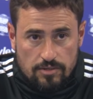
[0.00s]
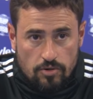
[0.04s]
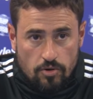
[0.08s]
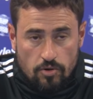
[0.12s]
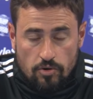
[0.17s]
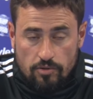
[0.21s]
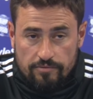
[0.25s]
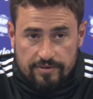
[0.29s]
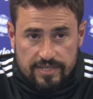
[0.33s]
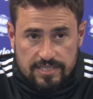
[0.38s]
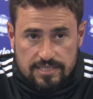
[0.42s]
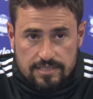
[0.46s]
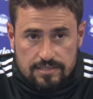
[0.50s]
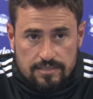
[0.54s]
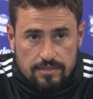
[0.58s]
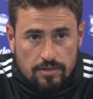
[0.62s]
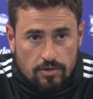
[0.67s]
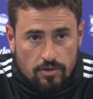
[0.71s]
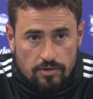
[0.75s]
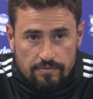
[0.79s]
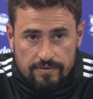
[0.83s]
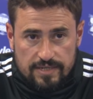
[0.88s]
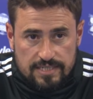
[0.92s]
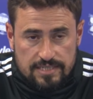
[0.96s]
all of us,
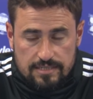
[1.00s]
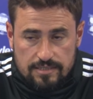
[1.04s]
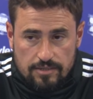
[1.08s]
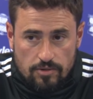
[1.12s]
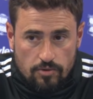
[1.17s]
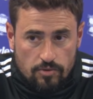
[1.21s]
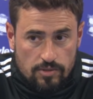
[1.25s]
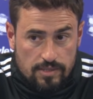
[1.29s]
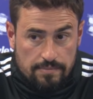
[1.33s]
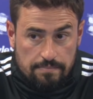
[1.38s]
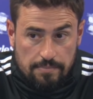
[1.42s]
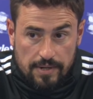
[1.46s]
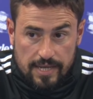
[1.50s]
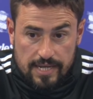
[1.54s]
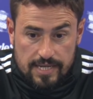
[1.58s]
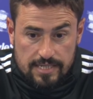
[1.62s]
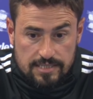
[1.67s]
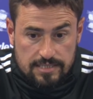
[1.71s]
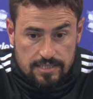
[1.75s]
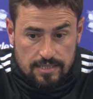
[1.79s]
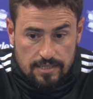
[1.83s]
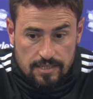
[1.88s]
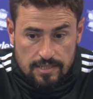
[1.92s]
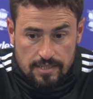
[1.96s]
all the
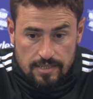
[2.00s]
players.